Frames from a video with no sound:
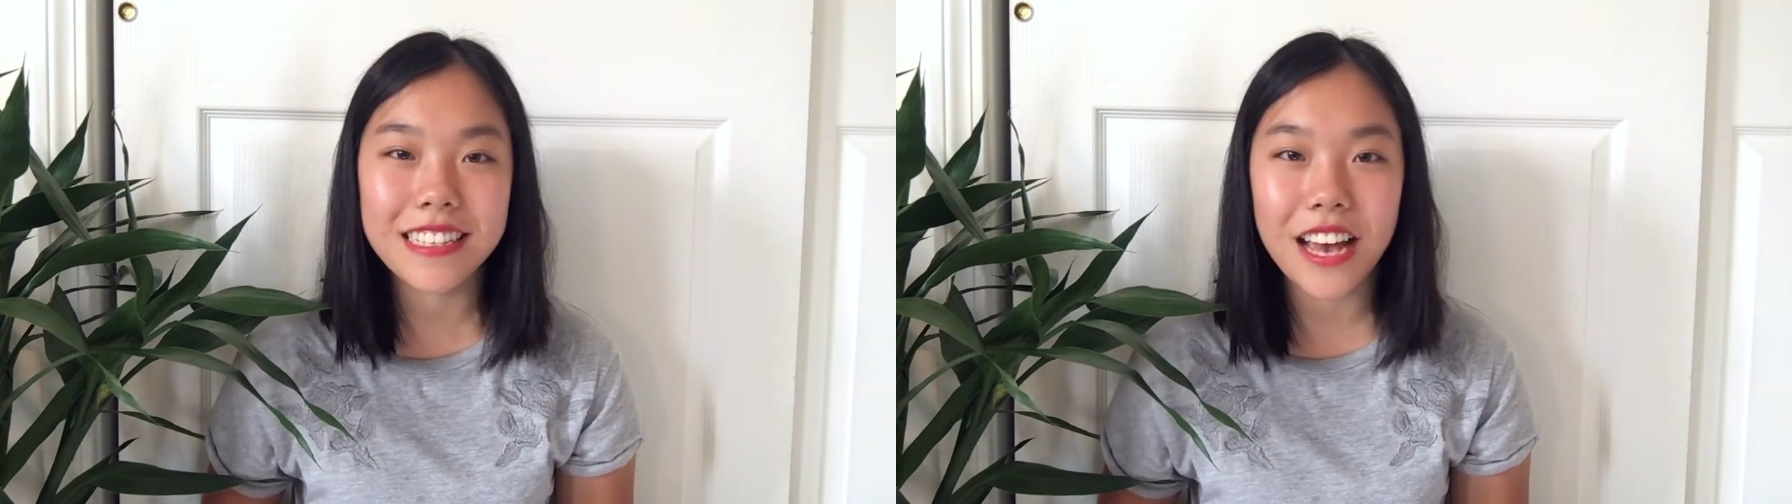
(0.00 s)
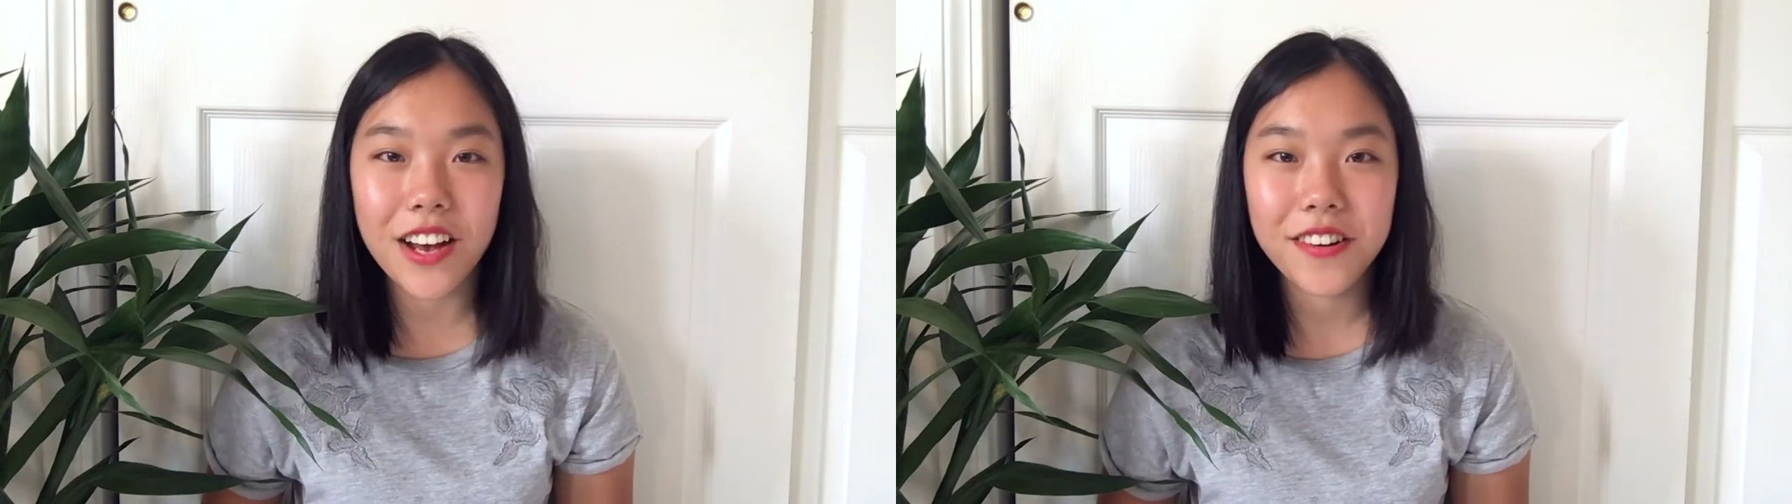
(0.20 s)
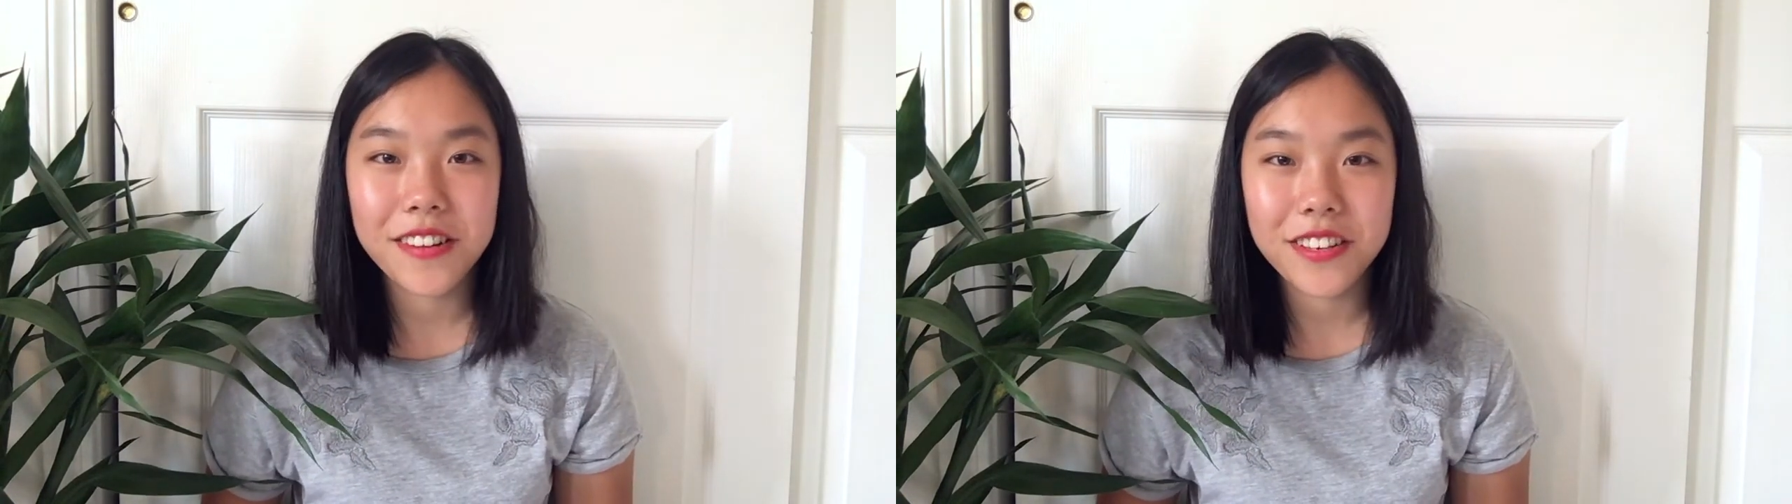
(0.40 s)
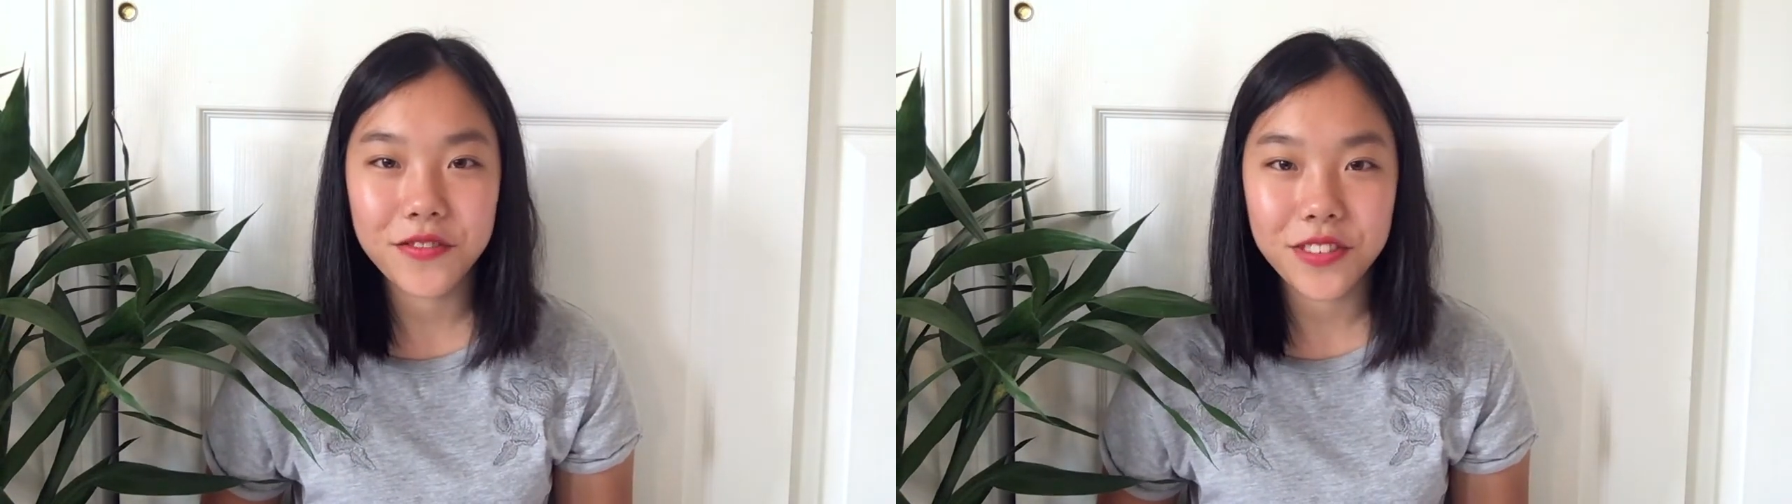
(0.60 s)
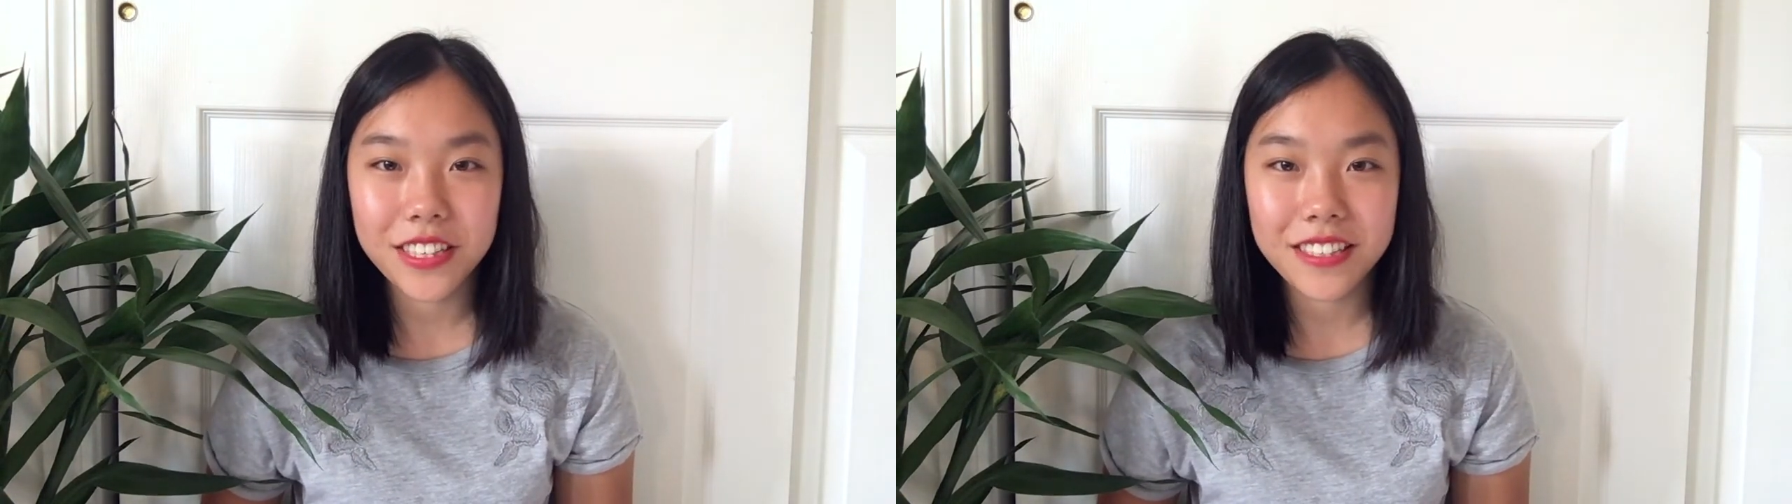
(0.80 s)
now in a
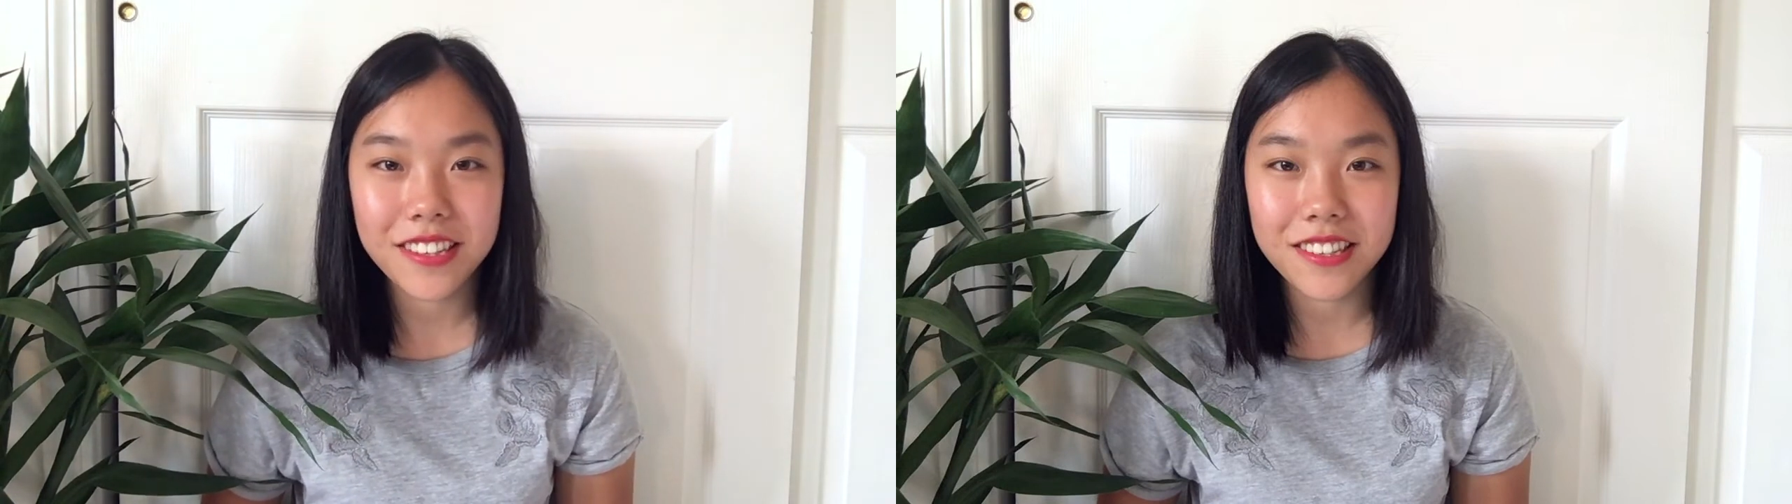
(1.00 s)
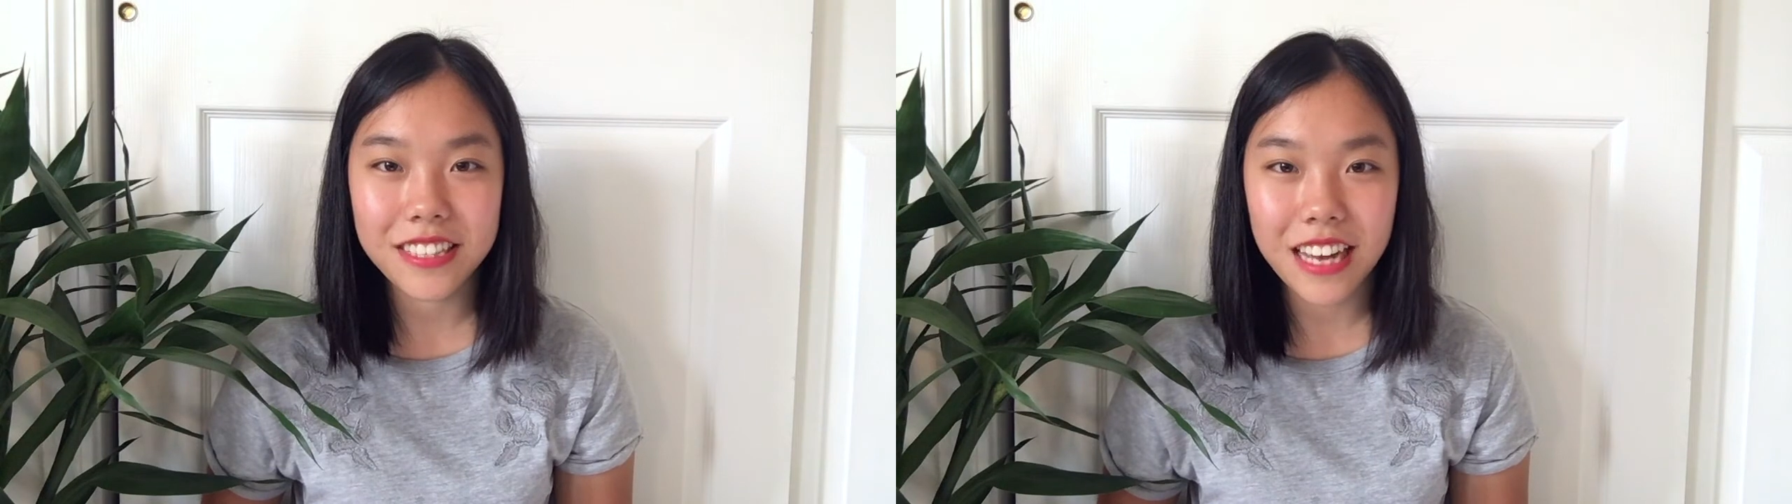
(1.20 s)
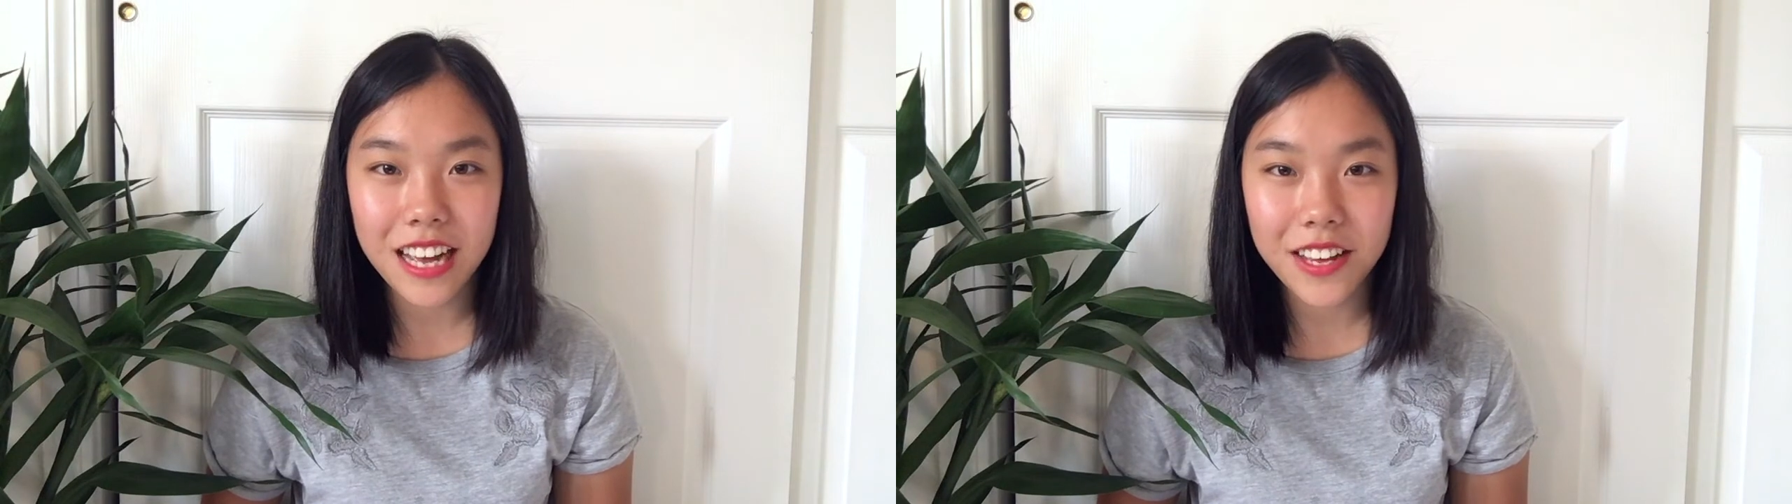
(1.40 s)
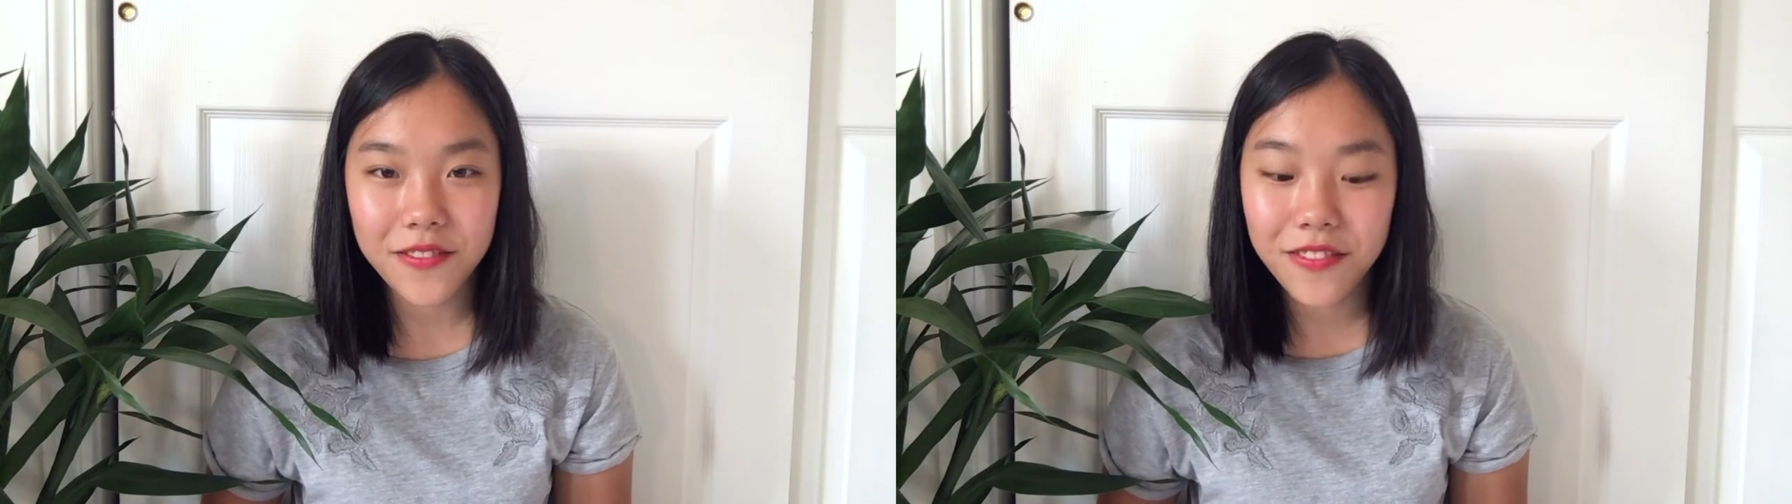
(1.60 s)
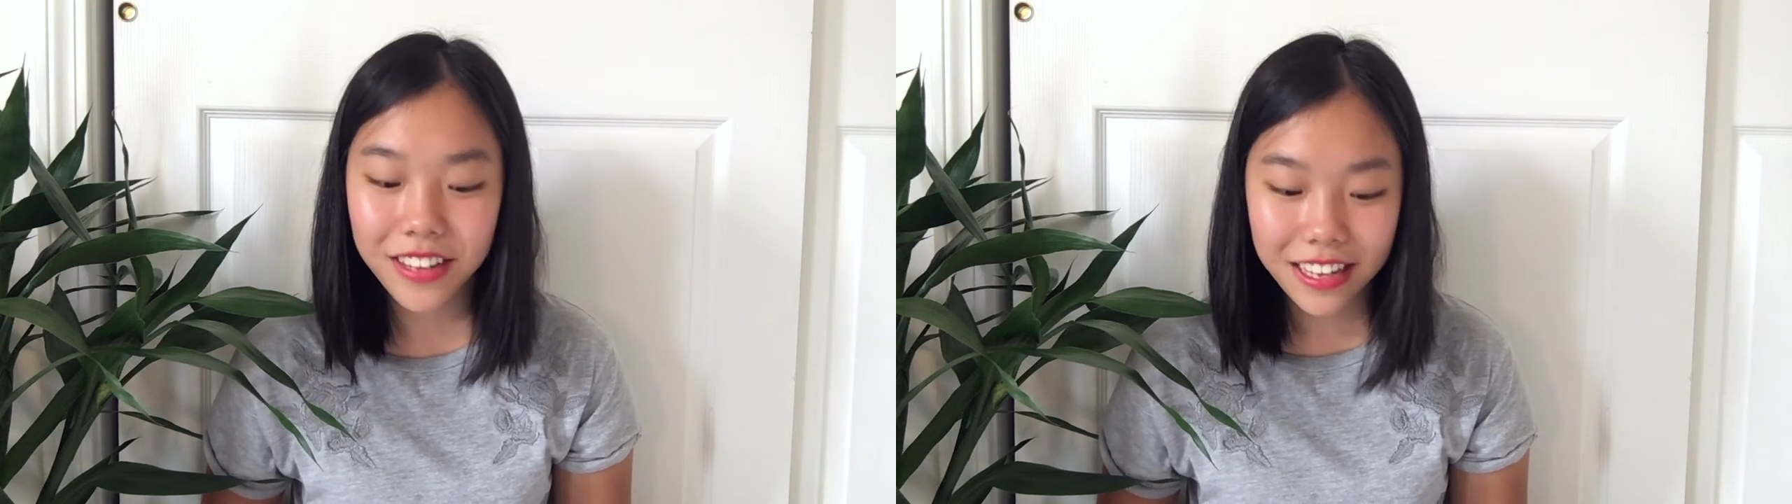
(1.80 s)
really long time,